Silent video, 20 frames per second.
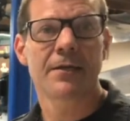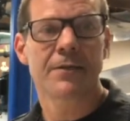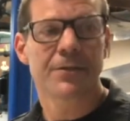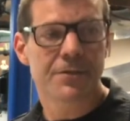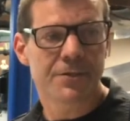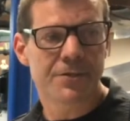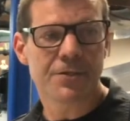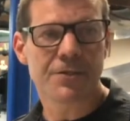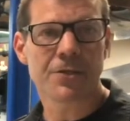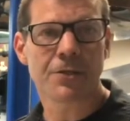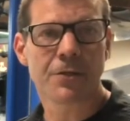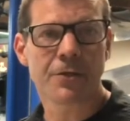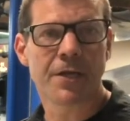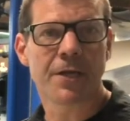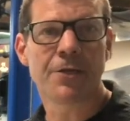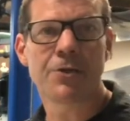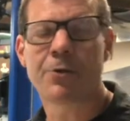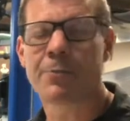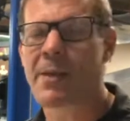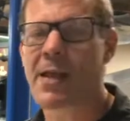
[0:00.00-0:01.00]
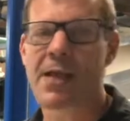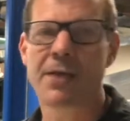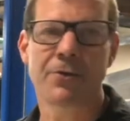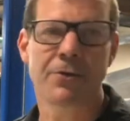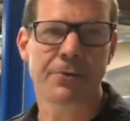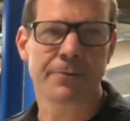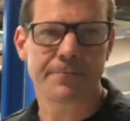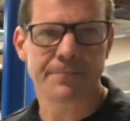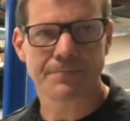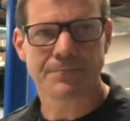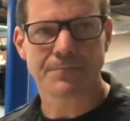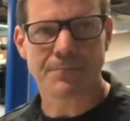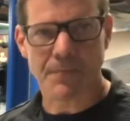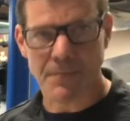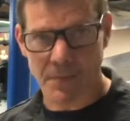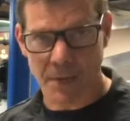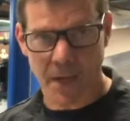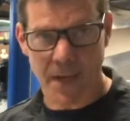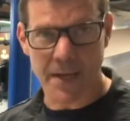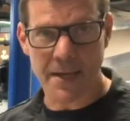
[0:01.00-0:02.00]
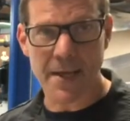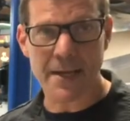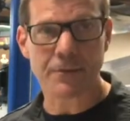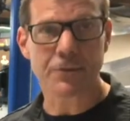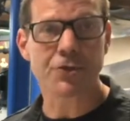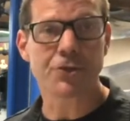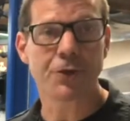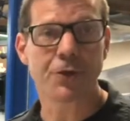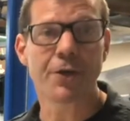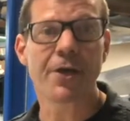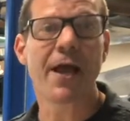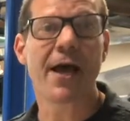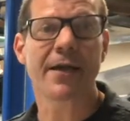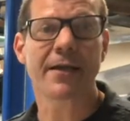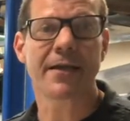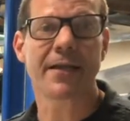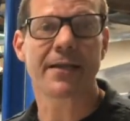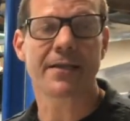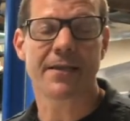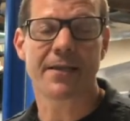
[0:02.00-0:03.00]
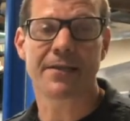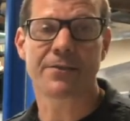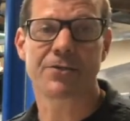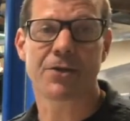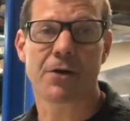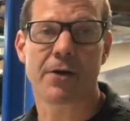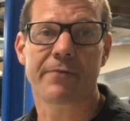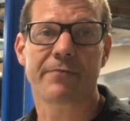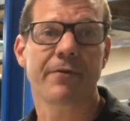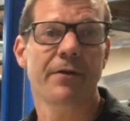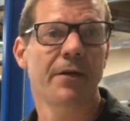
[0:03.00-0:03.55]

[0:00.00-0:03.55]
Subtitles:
just look in your manual and that'll show you how to get things off.